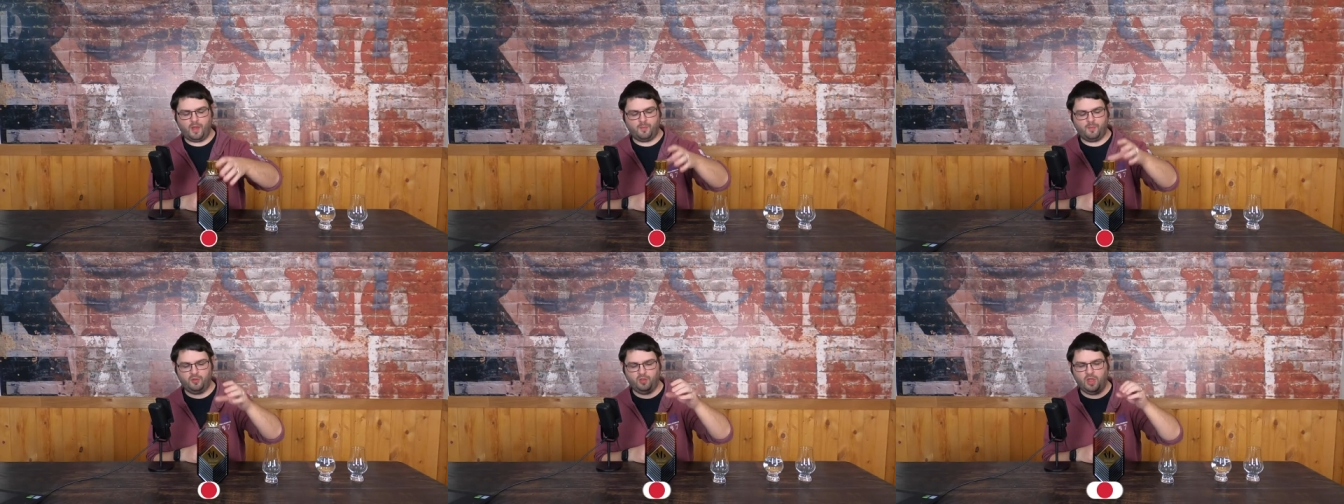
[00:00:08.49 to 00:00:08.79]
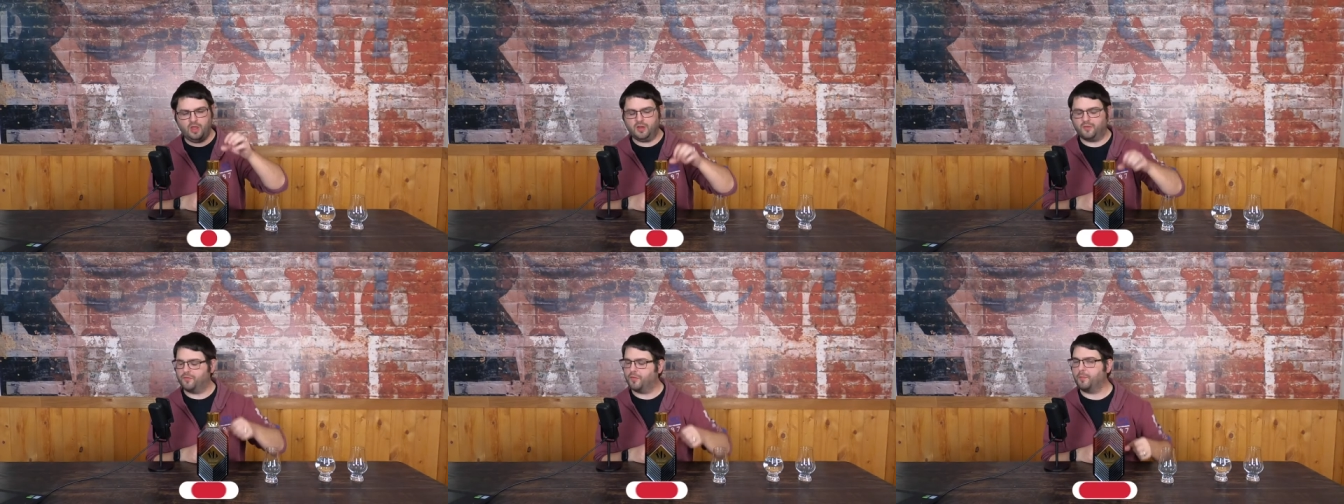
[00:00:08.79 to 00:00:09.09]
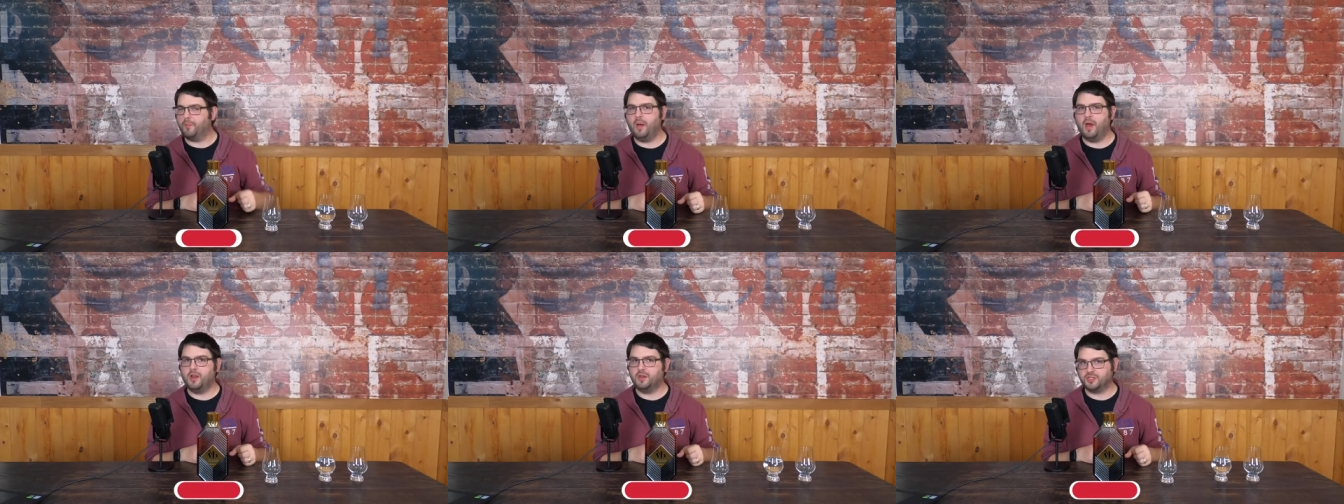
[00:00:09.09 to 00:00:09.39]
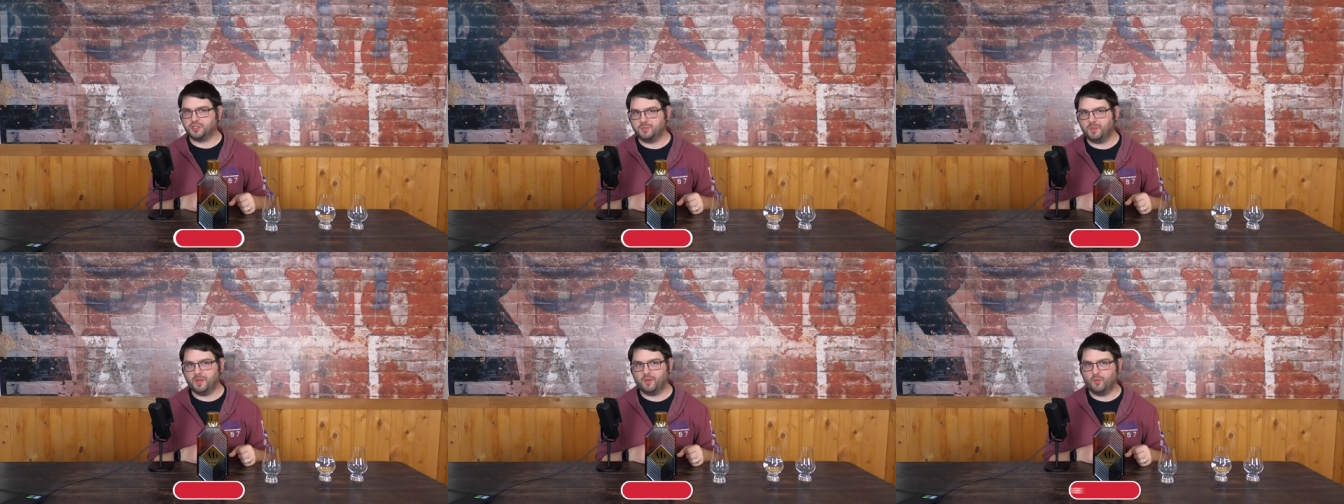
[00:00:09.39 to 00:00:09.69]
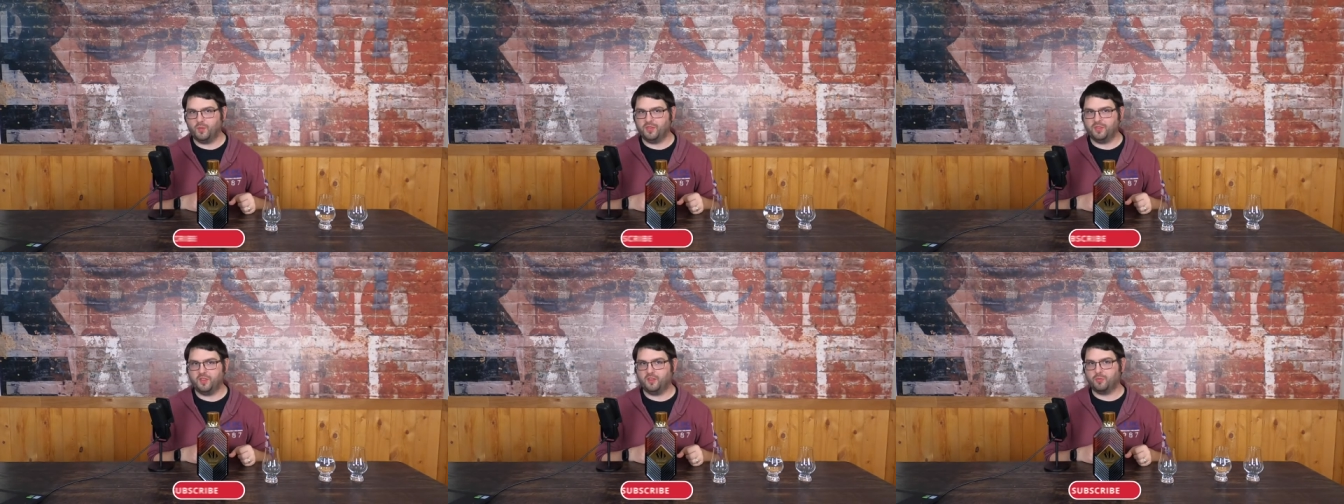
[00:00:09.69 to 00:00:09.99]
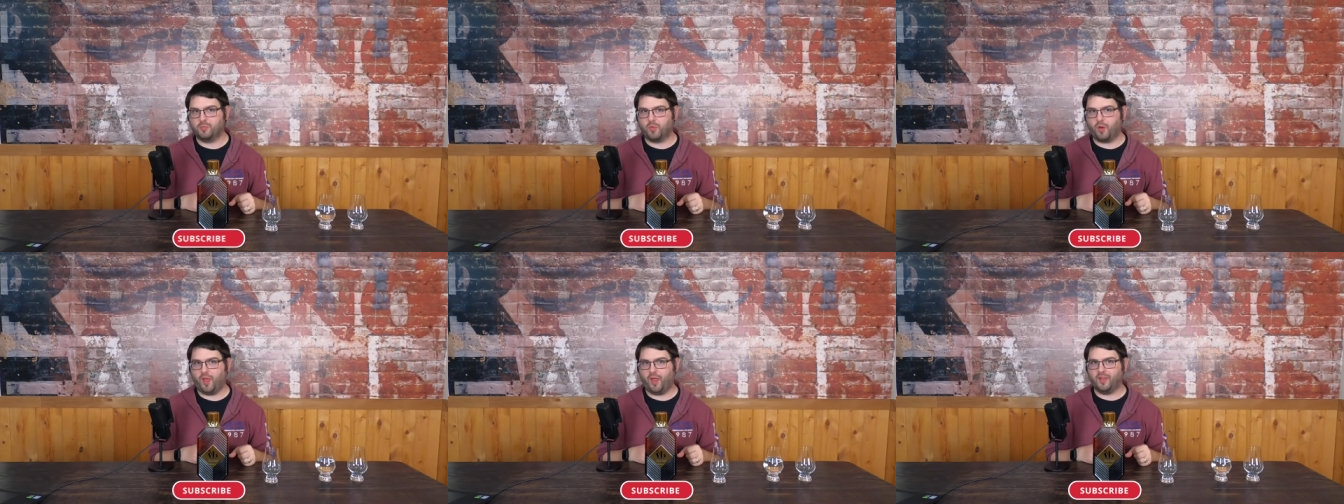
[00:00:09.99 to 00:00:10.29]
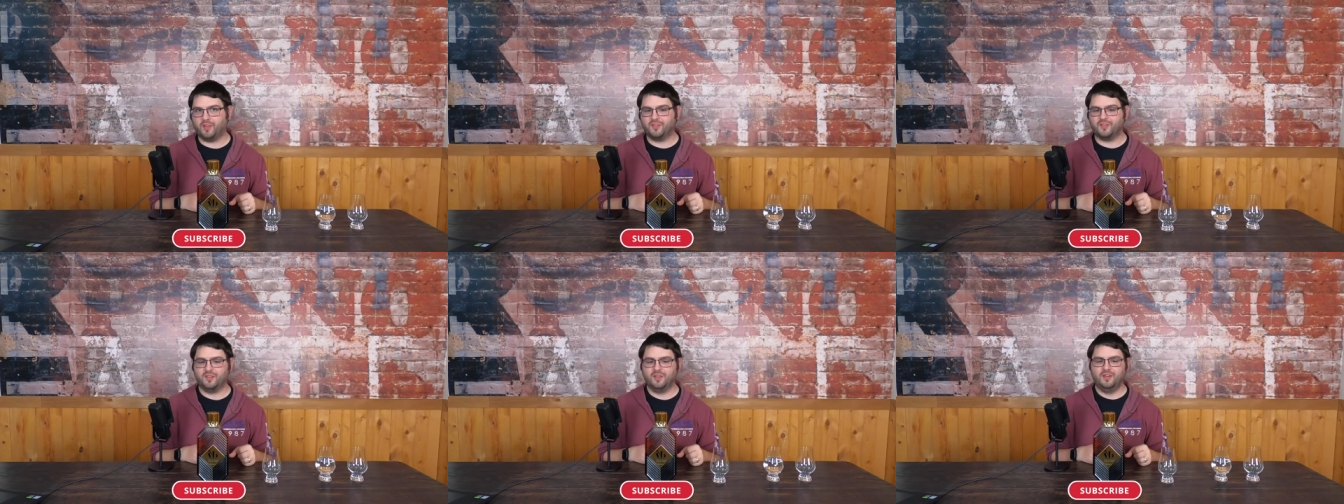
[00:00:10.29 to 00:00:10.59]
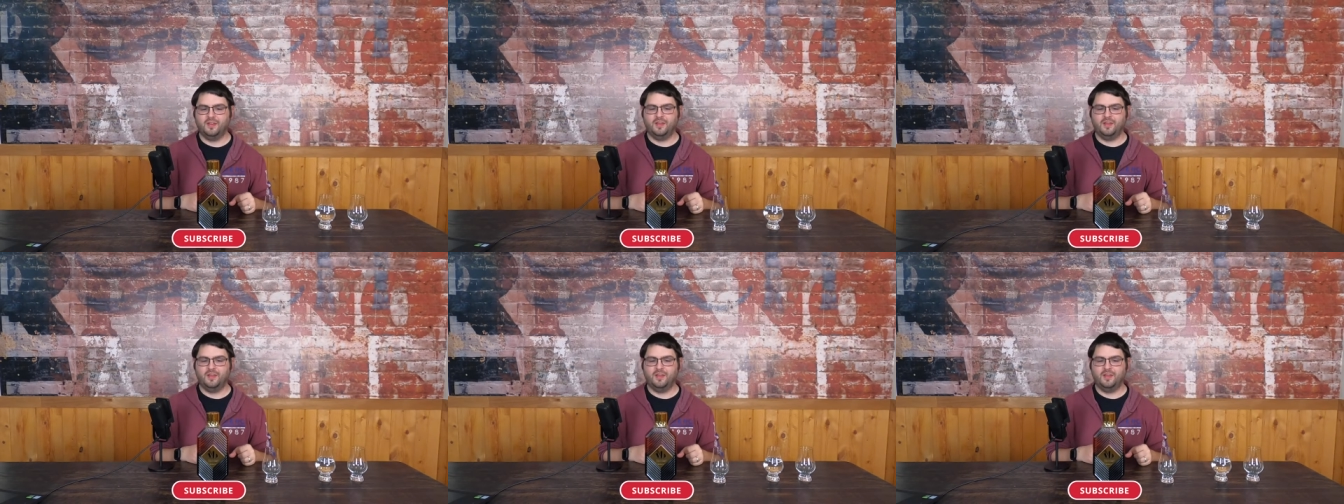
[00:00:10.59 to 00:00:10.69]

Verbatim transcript: I'm glutton for punishment with these brands.